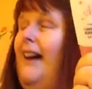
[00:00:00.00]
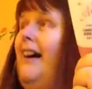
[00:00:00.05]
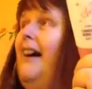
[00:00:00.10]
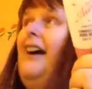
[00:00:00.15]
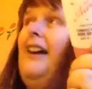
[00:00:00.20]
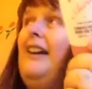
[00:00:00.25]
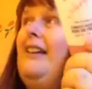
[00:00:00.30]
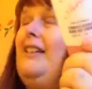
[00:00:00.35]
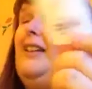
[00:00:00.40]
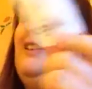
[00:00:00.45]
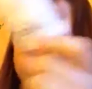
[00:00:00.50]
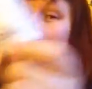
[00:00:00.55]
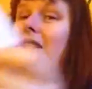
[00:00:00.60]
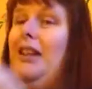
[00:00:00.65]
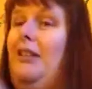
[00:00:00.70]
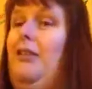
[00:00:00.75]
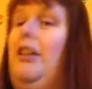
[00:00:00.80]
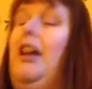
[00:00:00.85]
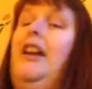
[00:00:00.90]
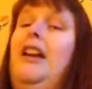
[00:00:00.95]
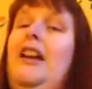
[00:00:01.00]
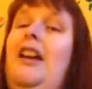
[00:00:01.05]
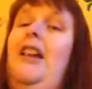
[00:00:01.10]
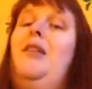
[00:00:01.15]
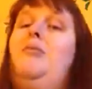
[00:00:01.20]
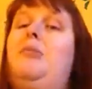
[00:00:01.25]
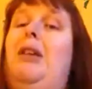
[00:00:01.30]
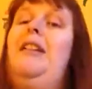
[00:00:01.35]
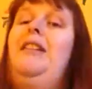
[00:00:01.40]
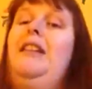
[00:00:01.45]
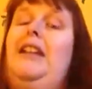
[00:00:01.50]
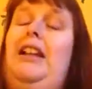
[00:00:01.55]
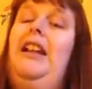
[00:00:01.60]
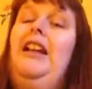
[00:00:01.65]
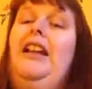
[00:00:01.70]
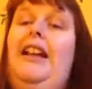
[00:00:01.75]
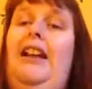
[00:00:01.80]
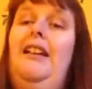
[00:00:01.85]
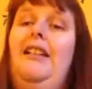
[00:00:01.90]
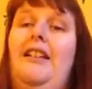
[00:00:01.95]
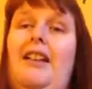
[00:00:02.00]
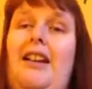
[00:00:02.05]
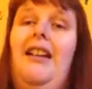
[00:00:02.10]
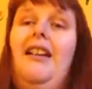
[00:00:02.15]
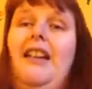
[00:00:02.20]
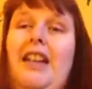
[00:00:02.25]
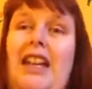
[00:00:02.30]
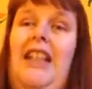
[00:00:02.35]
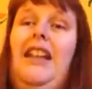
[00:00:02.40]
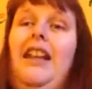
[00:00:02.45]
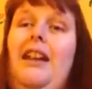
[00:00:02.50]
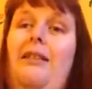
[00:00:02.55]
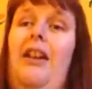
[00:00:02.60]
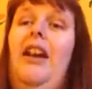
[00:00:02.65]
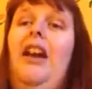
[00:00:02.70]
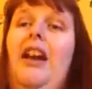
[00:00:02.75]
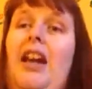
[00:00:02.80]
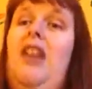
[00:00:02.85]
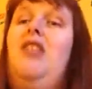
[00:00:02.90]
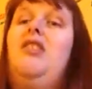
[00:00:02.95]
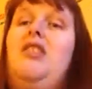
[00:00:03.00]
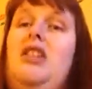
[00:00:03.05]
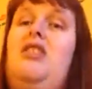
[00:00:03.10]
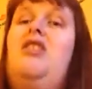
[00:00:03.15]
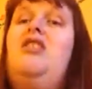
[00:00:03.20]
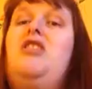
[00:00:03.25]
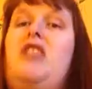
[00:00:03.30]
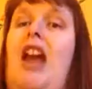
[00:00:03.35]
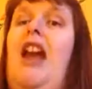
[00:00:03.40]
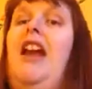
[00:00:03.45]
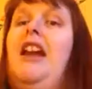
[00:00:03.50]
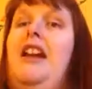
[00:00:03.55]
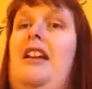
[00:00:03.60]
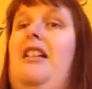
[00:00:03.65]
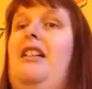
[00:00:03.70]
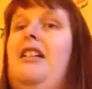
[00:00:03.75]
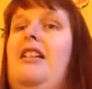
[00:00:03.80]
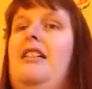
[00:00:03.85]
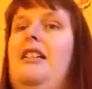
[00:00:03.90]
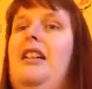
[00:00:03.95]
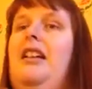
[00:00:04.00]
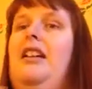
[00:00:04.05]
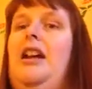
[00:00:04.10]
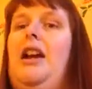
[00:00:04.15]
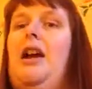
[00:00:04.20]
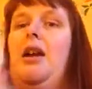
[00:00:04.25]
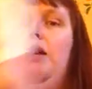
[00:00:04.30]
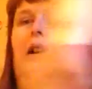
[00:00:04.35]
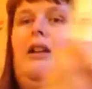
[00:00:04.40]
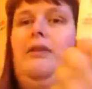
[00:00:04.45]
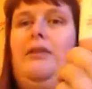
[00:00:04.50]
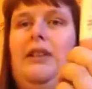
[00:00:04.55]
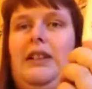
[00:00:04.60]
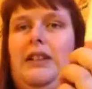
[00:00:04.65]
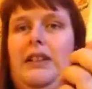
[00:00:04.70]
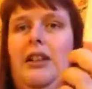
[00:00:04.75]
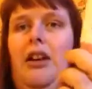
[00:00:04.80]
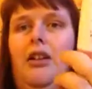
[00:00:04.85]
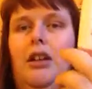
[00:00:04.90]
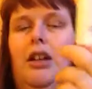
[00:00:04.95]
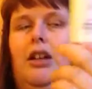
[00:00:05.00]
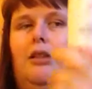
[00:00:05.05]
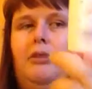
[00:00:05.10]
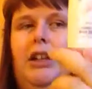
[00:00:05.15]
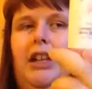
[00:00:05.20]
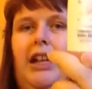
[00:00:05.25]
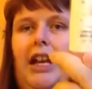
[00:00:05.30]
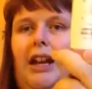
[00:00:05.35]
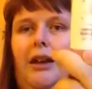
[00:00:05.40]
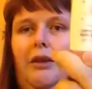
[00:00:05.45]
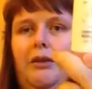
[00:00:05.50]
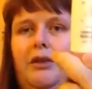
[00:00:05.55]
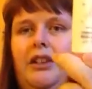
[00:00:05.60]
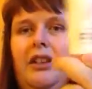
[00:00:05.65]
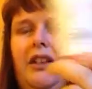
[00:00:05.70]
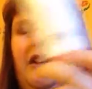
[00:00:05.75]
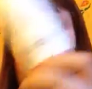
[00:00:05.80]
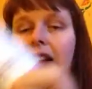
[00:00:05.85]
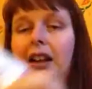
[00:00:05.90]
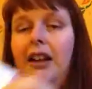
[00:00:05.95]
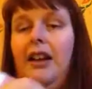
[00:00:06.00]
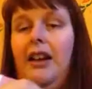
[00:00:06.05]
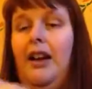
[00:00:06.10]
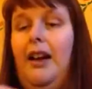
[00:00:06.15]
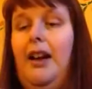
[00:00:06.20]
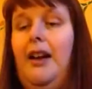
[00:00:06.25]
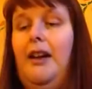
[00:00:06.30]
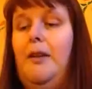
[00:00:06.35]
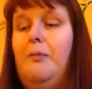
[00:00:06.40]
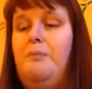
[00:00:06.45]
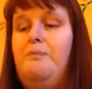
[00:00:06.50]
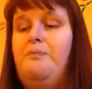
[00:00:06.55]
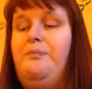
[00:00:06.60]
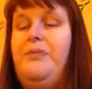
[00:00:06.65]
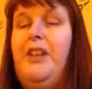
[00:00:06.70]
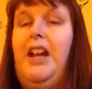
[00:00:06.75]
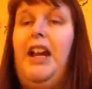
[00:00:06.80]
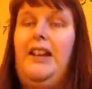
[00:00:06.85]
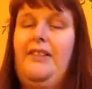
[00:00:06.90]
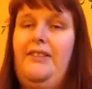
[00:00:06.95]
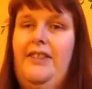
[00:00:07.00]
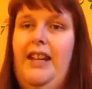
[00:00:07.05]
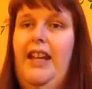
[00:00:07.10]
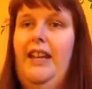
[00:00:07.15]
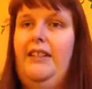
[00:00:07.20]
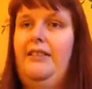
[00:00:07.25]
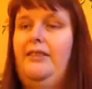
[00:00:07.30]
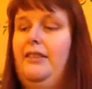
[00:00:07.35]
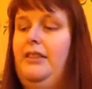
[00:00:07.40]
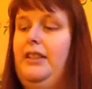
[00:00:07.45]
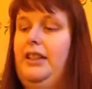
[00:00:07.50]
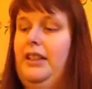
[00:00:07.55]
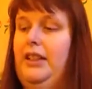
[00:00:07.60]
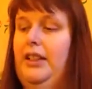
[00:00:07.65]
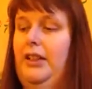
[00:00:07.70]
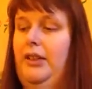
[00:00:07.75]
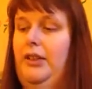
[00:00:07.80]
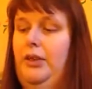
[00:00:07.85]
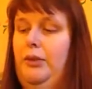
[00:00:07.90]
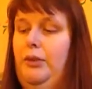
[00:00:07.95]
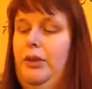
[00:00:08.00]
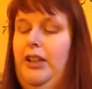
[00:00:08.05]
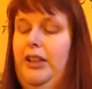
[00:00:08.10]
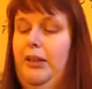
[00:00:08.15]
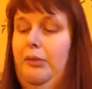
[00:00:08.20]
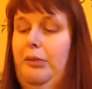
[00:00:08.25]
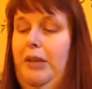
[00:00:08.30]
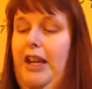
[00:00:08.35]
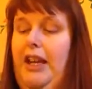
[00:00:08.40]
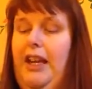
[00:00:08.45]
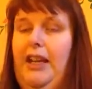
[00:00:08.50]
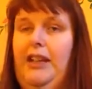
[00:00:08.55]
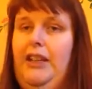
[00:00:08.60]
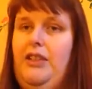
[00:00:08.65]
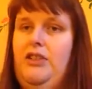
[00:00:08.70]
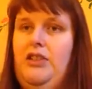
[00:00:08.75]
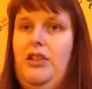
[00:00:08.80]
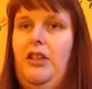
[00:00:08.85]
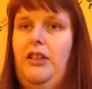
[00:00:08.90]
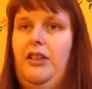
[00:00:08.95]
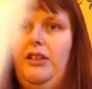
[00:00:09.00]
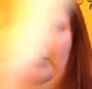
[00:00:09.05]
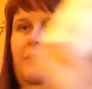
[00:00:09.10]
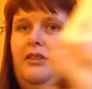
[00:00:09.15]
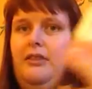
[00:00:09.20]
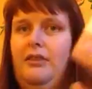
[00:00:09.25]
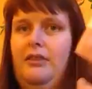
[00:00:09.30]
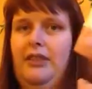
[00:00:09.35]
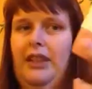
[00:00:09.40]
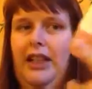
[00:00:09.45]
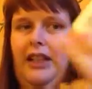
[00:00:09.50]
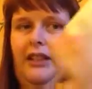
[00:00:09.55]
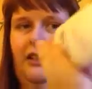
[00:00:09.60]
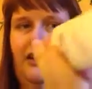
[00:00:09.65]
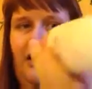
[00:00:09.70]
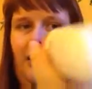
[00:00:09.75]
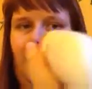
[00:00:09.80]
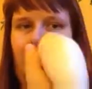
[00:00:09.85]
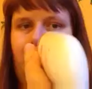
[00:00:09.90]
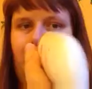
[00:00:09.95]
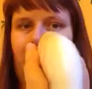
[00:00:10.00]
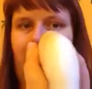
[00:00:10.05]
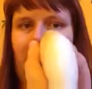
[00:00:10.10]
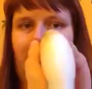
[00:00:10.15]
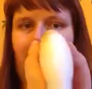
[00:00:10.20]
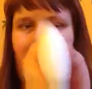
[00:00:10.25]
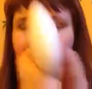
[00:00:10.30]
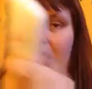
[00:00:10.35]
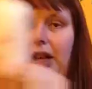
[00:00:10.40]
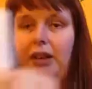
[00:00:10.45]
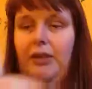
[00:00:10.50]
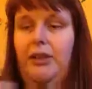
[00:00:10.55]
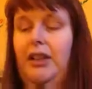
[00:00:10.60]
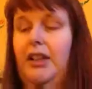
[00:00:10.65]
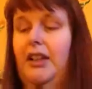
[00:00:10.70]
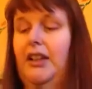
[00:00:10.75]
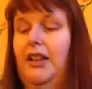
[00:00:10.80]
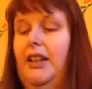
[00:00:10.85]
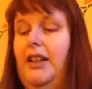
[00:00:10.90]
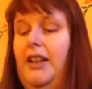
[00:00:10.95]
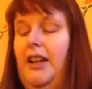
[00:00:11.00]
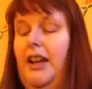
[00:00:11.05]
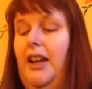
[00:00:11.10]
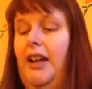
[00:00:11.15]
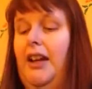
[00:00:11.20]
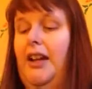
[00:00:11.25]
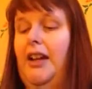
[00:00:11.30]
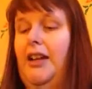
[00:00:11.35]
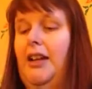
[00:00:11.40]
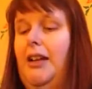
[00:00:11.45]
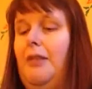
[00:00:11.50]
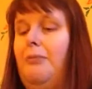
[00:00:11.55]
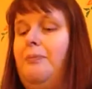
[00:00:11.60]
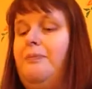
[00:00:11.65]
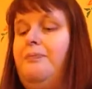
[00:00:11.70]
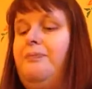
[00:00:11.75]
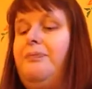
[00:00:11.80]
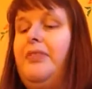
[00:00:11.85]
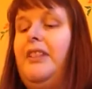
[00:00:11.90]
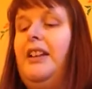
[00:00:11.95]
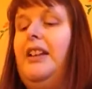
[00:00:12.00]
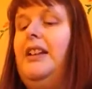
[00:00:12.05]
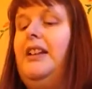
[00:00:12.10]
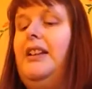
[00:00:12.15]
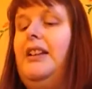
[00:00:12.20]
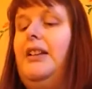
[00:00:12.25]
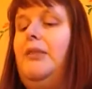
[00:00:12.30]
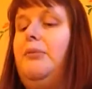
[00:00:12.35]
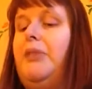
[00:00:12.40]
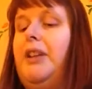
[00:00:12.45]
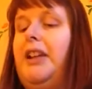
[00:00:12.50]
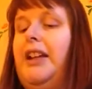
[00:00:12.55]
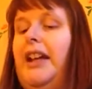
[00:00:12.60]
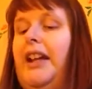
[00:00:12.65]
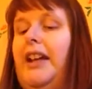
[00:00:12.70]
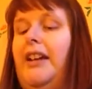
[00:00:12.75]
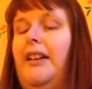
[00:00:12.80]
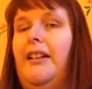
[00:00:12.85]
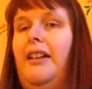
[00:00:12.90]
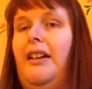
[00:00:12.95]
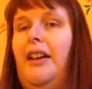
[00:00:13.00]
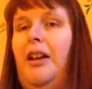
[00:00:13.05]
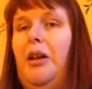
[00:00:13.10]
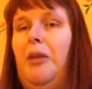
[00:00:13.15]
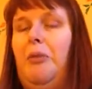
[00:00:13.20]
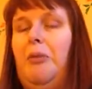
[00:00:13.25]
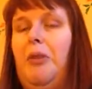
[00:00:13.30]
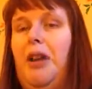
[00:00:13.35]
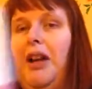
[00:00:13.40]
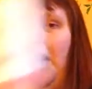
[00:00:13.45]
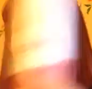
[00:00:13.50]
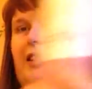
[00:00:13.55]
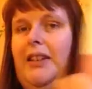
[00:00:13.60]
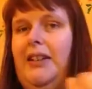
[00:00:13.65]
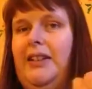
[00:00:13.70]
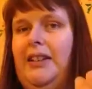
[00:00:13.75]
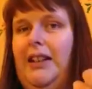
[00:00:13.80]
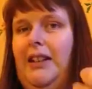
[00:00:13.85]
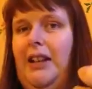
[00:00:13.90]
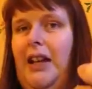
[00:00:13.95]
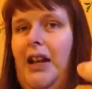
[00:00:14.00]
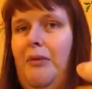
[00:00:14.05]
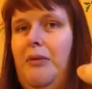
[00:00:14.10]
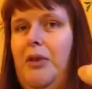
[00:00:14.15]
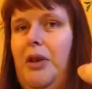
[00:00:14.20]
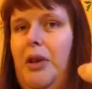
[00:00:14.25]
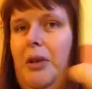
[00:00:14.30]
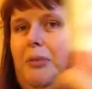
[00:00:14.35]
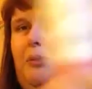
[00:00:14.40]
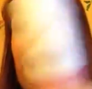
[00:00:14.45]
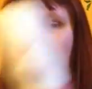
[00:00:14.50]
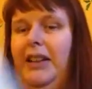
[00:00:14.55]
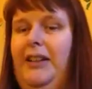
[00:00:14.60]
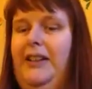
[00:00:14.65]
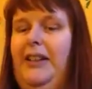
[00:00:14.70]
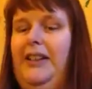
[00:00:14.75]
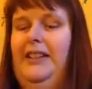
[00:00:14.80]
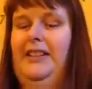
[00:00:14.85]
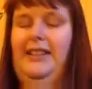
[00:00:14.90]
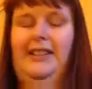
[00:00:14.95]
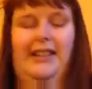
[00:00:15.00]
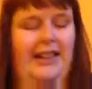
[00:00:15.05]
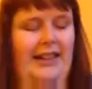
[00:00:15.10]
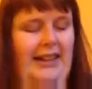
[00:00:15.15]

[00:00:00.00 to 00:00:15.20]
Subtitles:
and you just have like, basically give it a good shake, you know, if it's not coming out, and then, you know, squeeze a bit and it should then hopefully come out. But yeah, as I said, I'm not opening this.